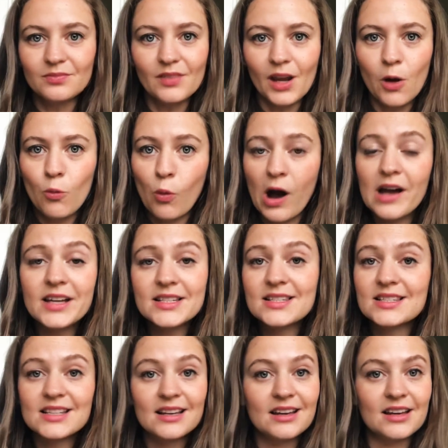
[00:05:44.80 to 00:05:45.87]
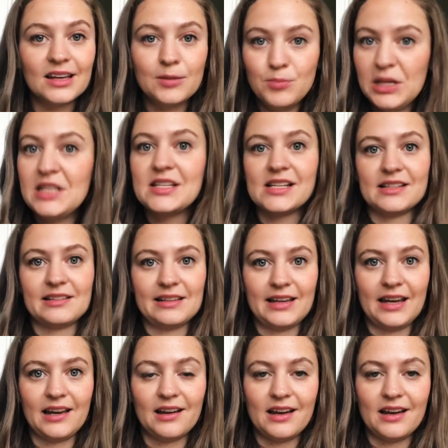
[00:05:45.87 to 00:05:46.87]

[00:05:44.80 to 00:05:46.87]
wise immediately,